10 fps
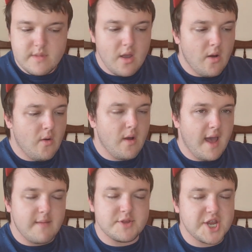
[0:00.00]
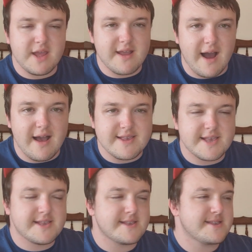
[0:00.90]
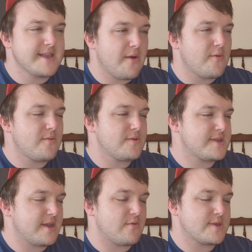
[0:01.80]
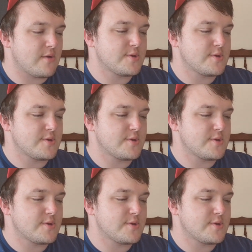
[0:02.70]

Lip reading: OMG, guys, this is so, so, so